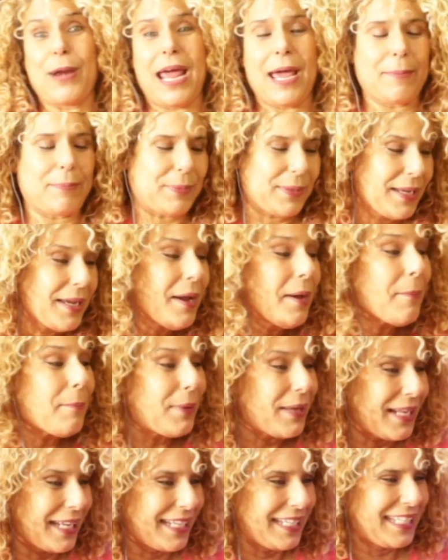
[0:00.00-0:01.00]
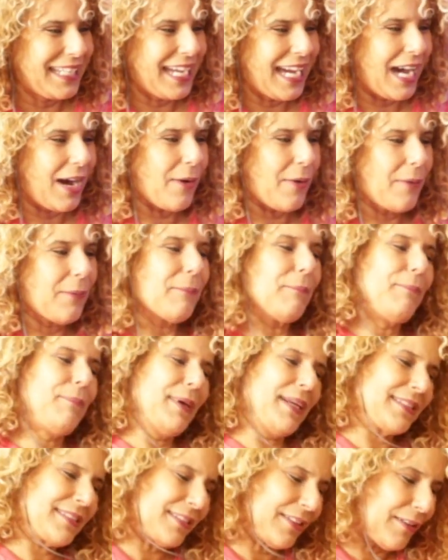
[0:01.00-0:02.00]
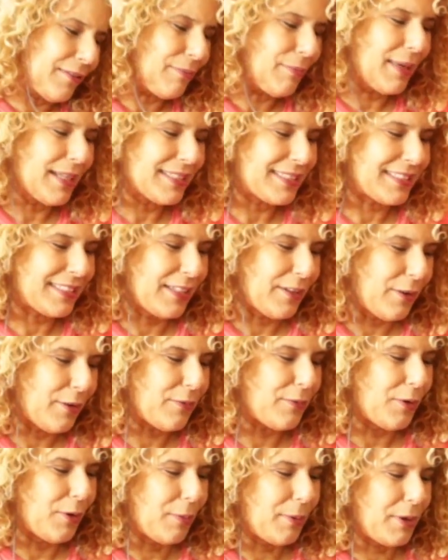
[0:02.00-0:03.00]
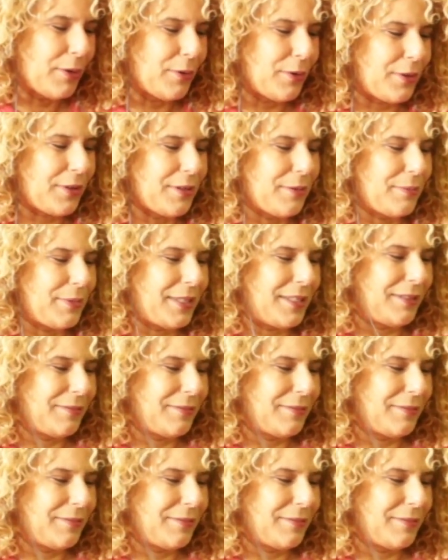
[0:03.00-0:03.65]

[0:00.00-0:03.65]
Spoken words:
rap. But anyhow, Best of Myself, Lo Mejor de Mí.